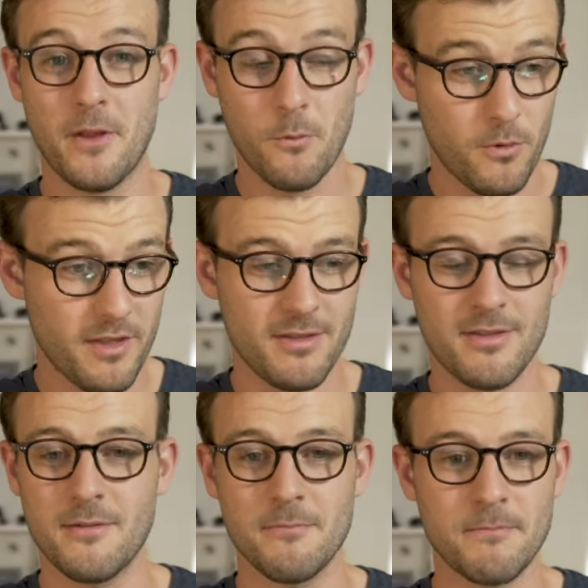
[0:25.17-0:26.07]

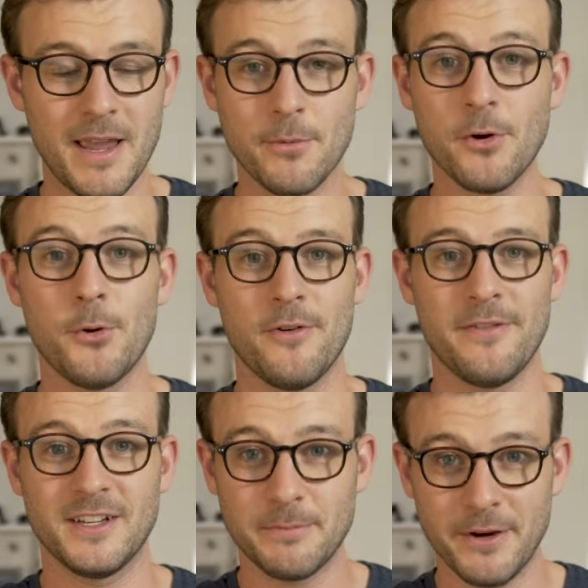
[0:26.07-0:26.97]
with people who have
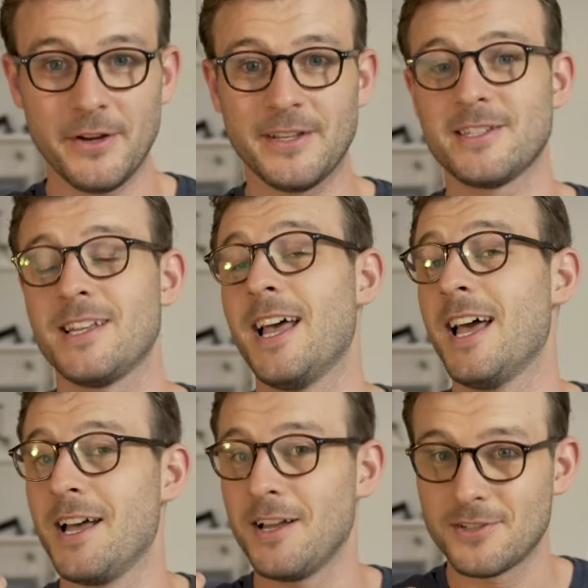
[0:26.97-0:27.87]
experienced
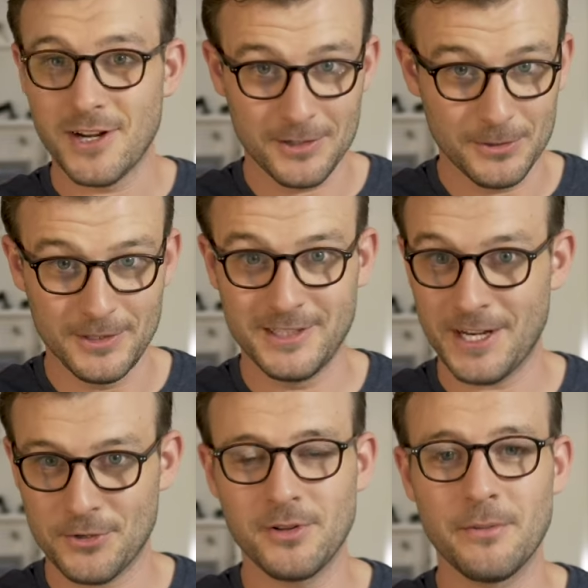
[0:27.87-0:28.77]
childhood
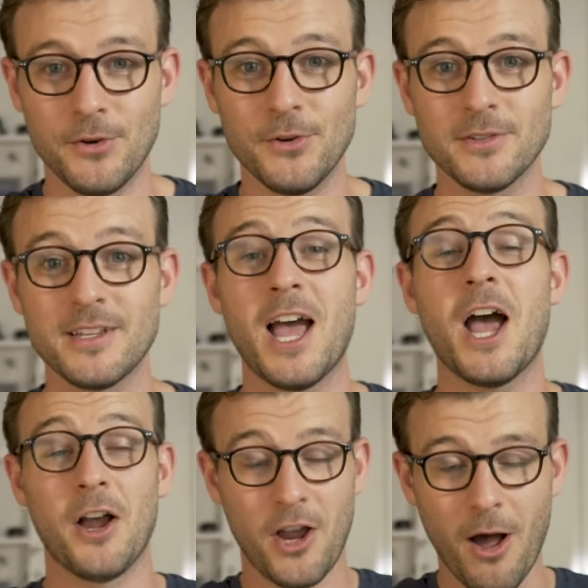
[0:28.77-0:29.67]
sexual abuse
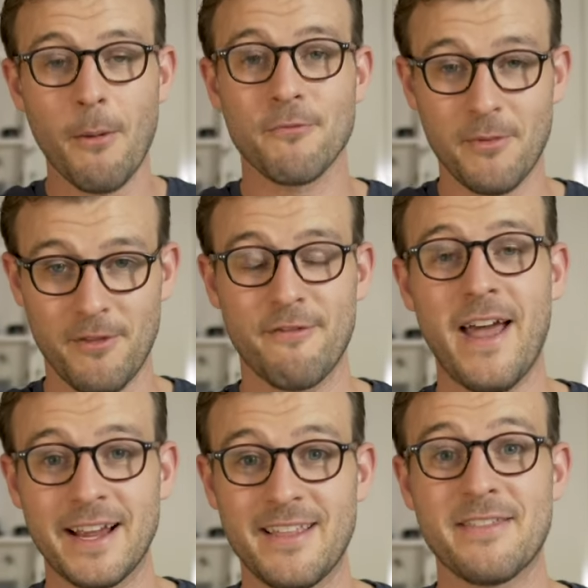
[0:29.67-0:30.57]
come from the
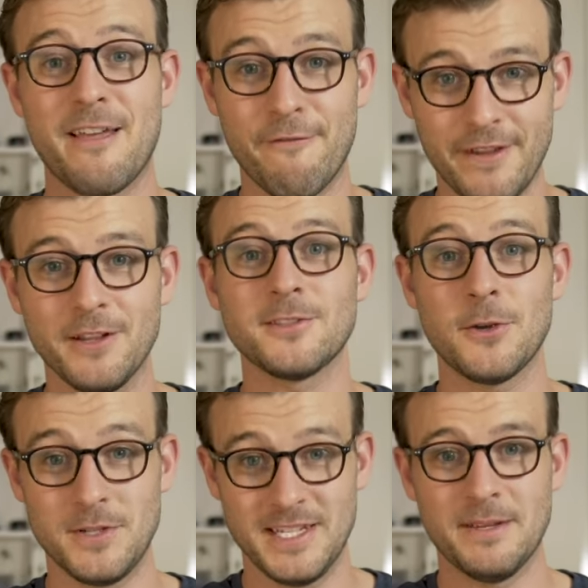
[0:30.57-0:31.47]
fact that they feel
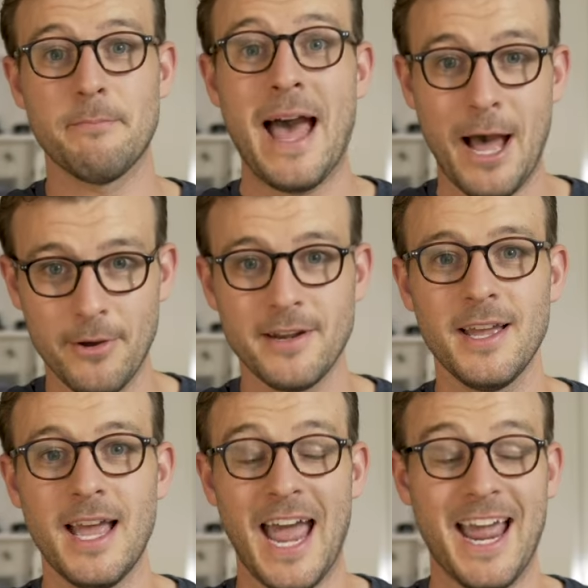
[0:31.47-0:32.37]
so disempowered,
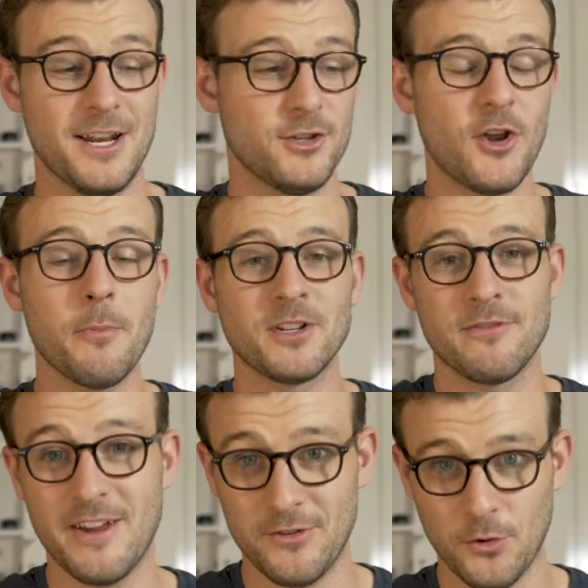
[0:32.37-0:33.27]
and so much of
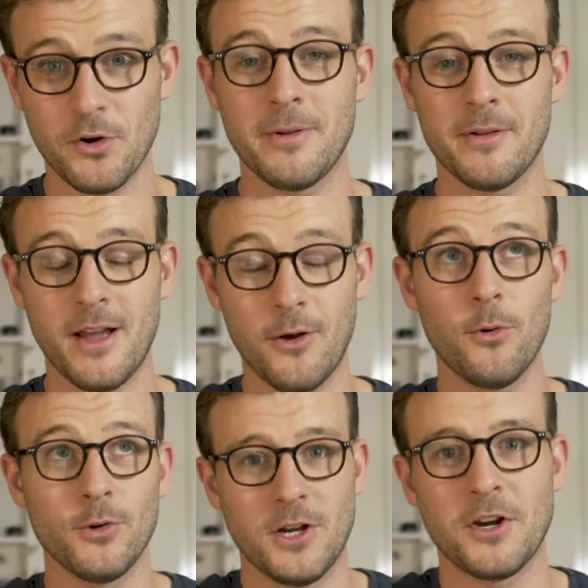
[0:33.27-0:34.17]
their
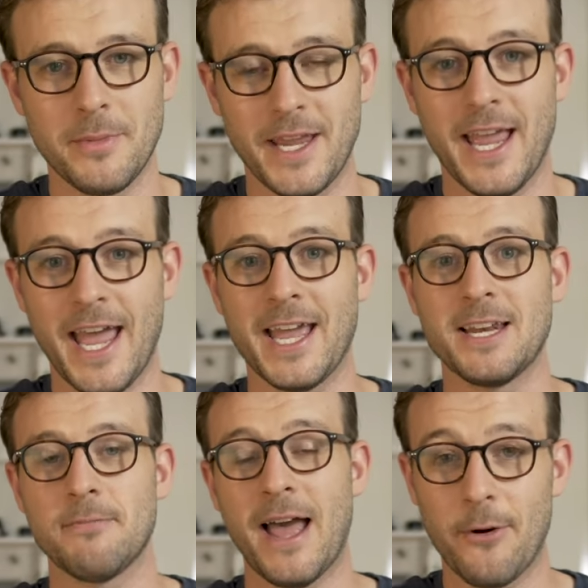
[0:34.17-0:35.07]
autonomy
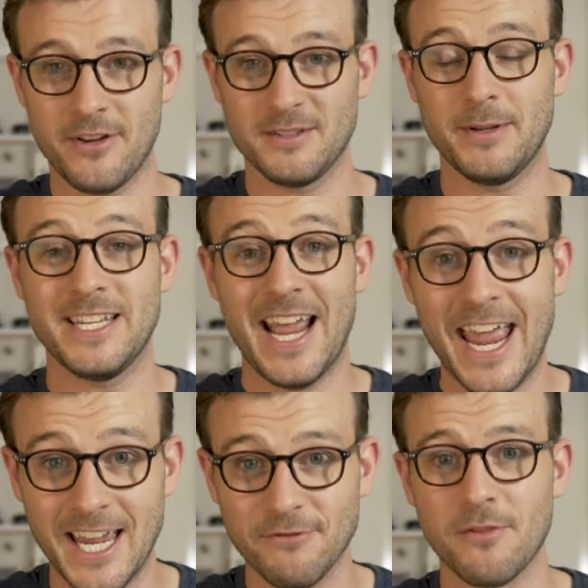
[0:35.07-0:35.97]
and power has been
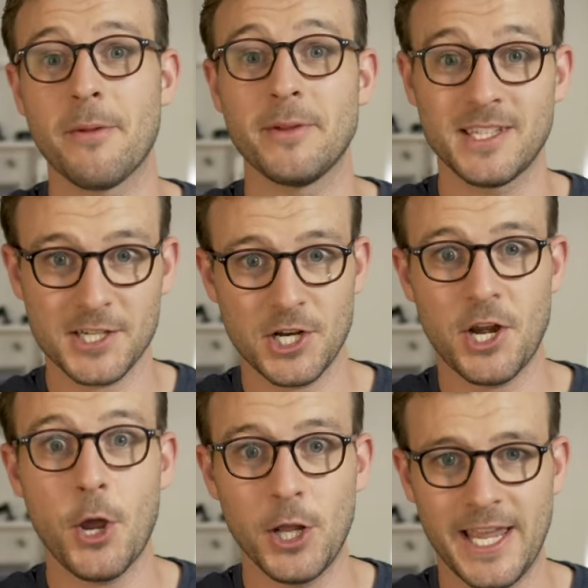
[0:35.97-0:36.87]
taken from them at such an
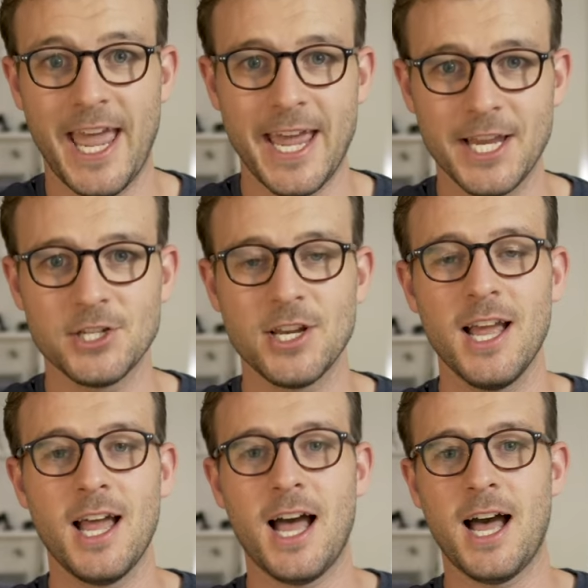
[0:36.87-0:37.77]
early age.
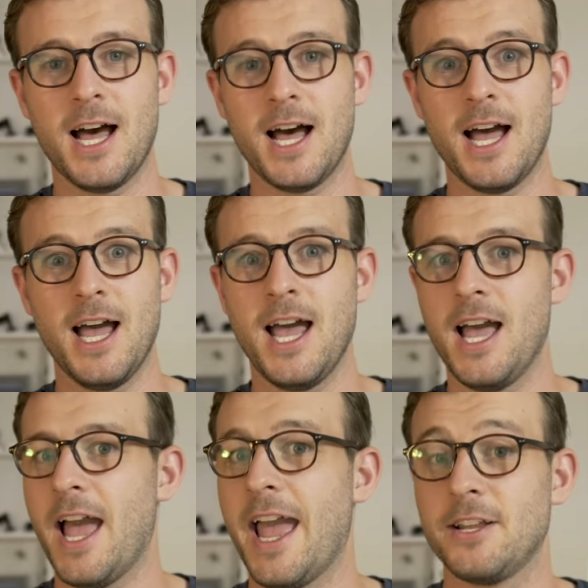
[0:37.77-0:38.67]

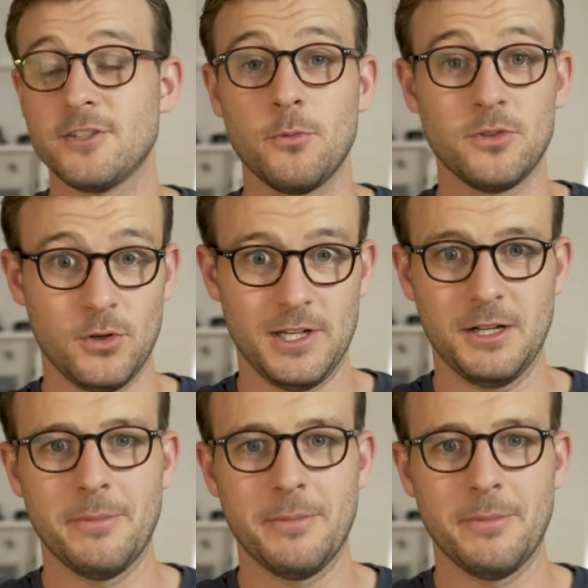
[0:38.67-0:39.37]
And so we'll talk a little